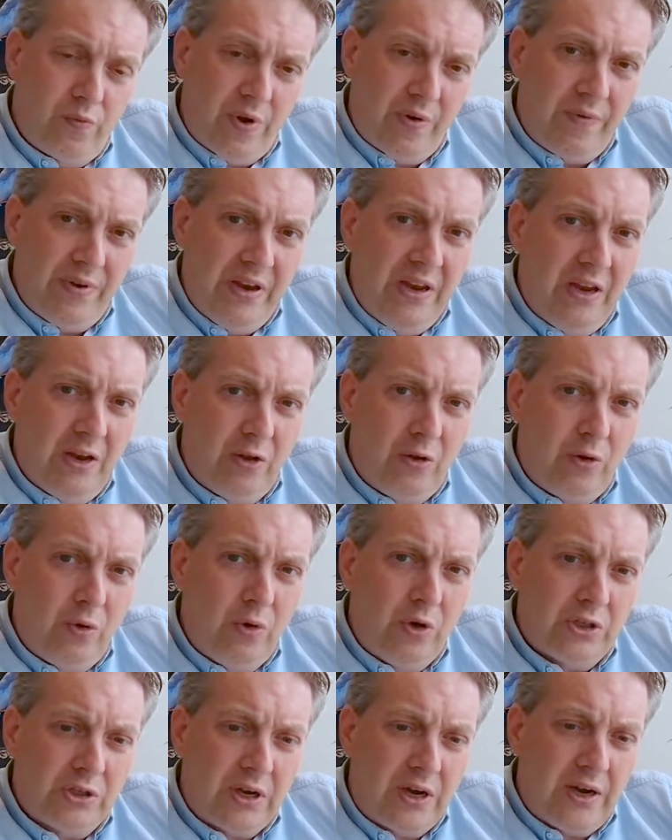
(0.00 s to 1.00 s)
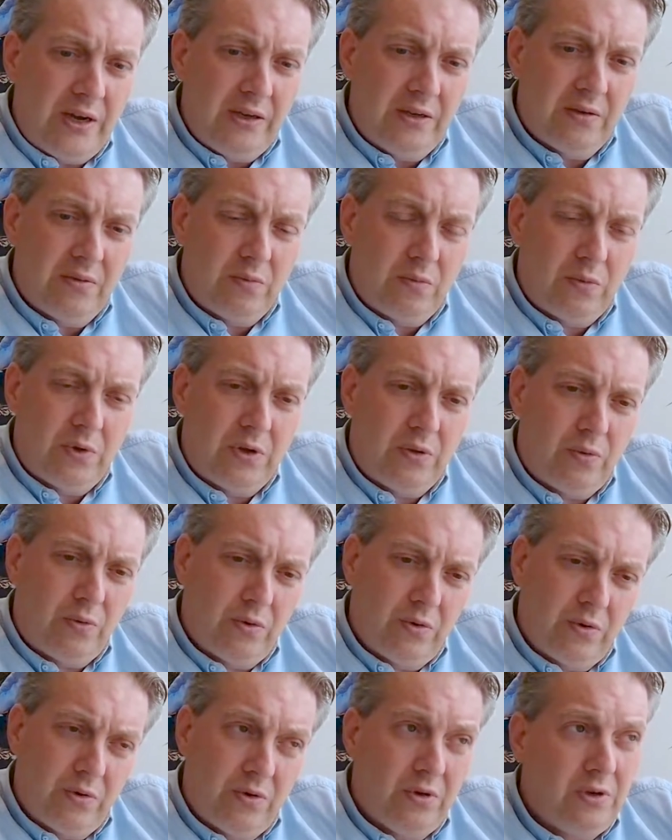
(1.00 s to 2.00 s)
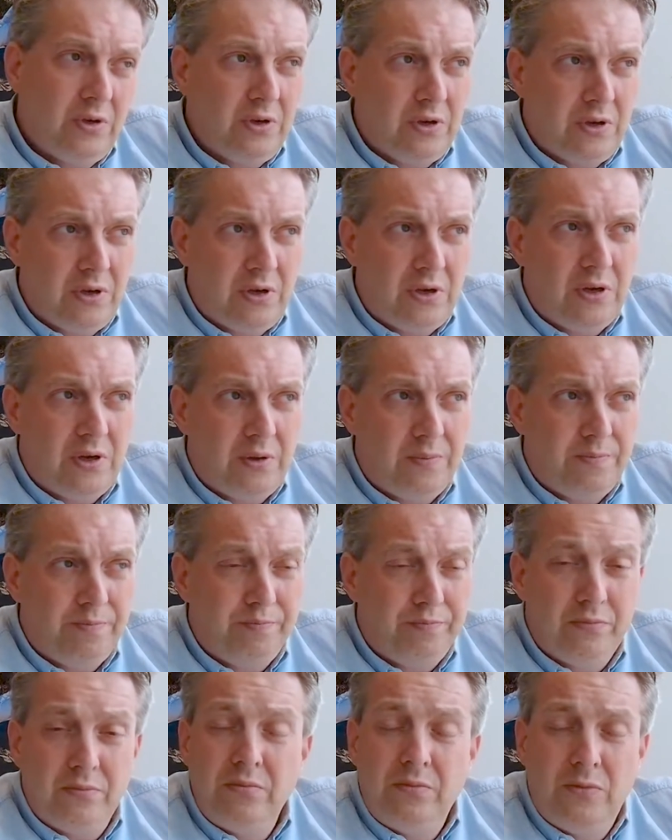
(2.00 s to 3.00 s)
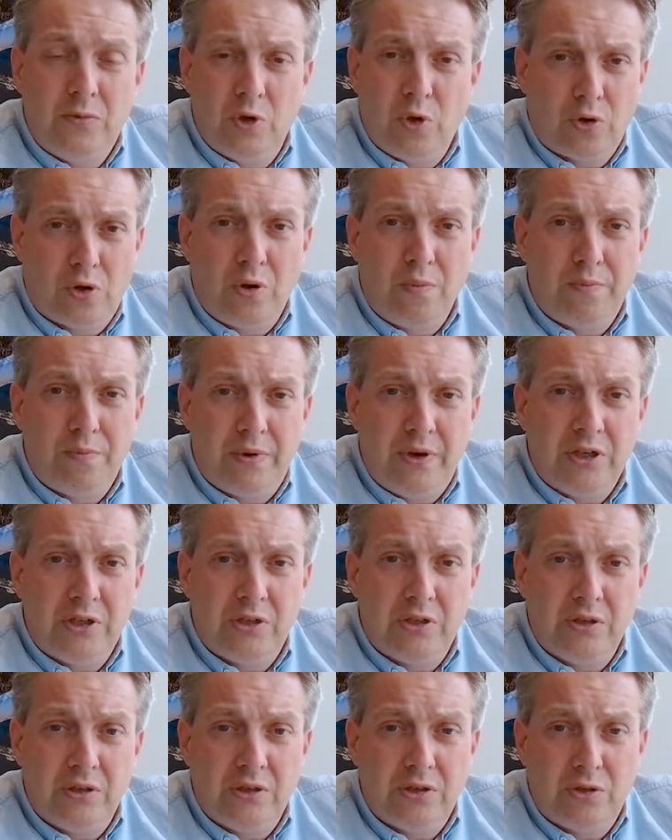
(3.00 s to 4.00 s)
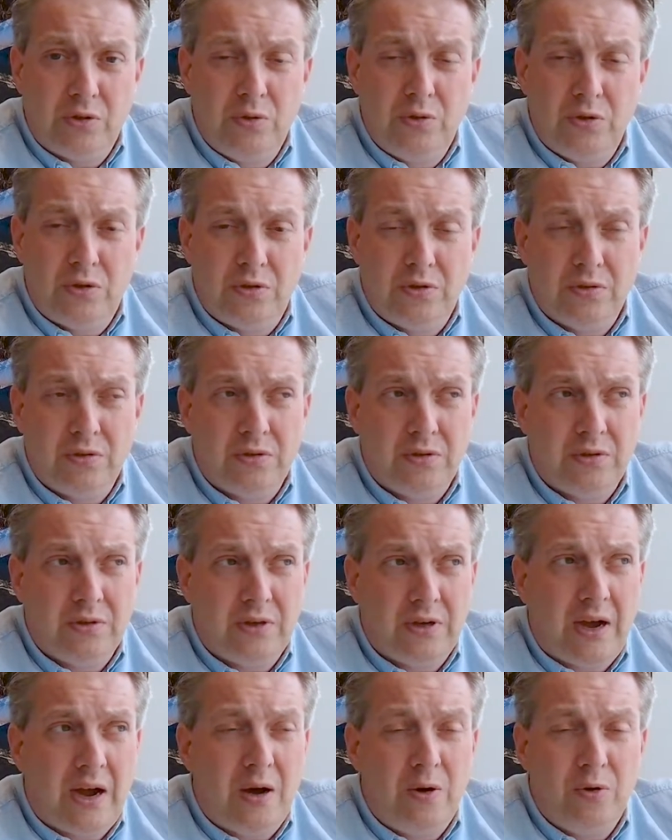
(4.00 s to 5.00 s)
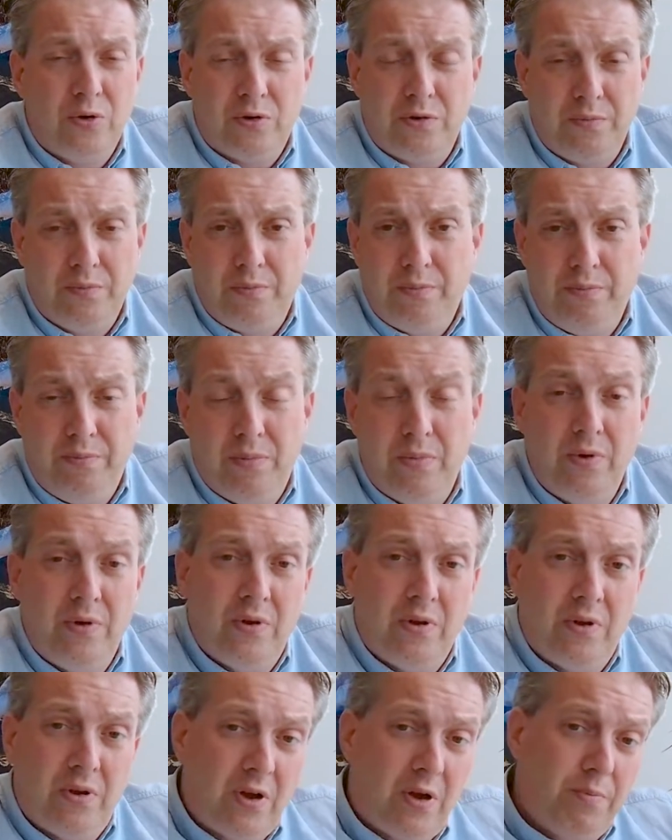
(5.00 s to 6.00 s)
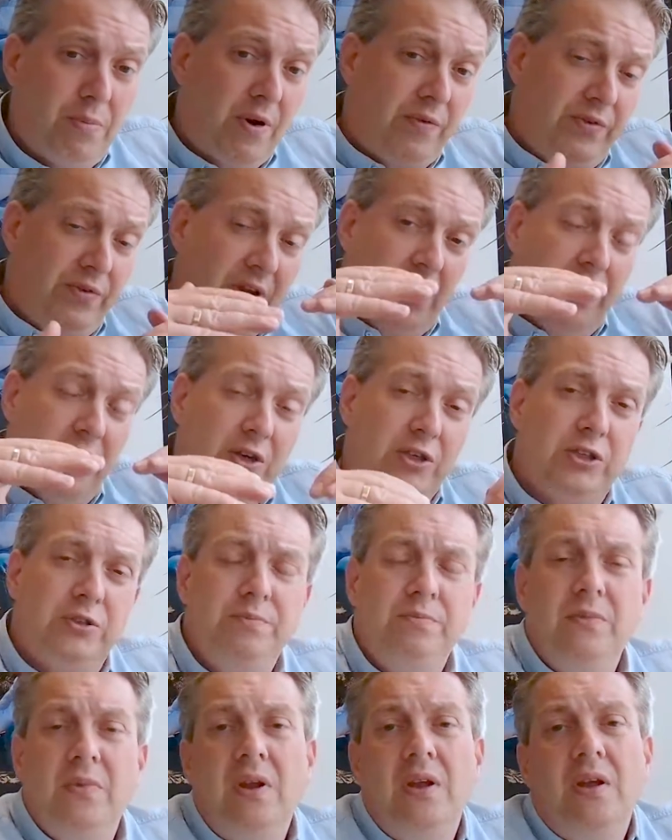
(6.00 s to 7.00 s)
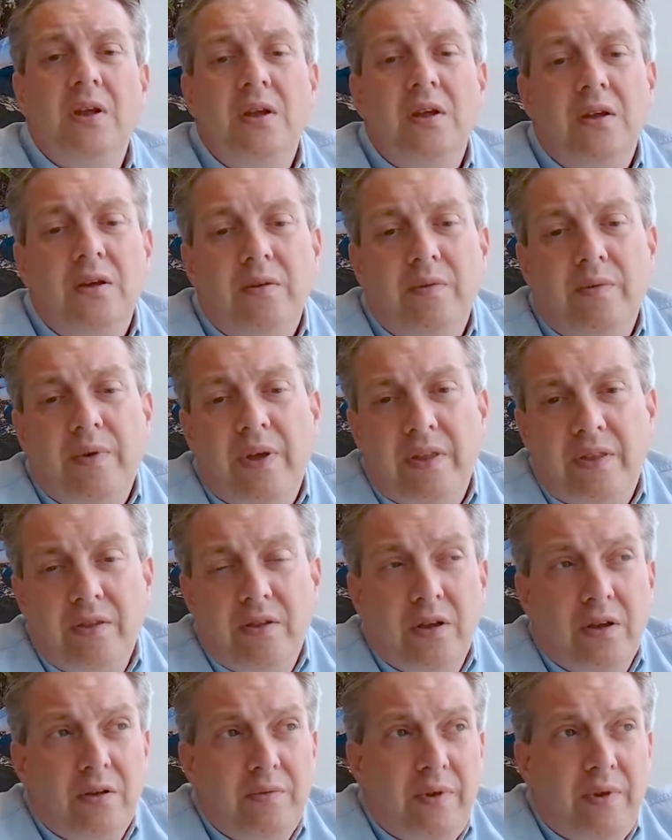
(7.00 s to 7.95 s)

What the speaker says: when we needed to decide, well, your company stood out above the others with